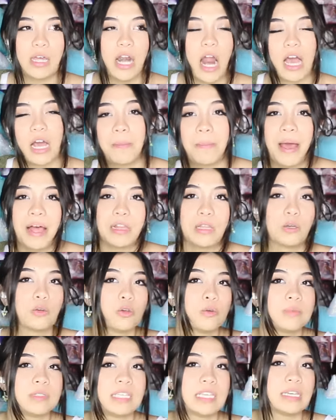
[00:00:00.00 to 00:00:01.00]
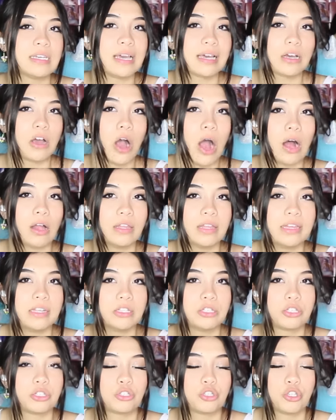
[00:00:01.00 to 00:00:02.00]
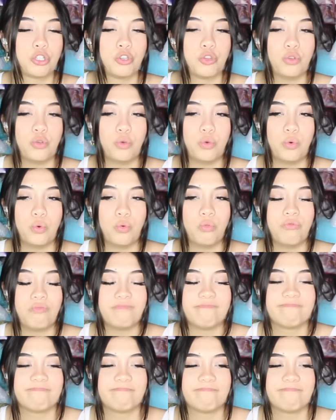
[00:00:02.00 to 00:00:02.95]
an a cappella group singing at college, to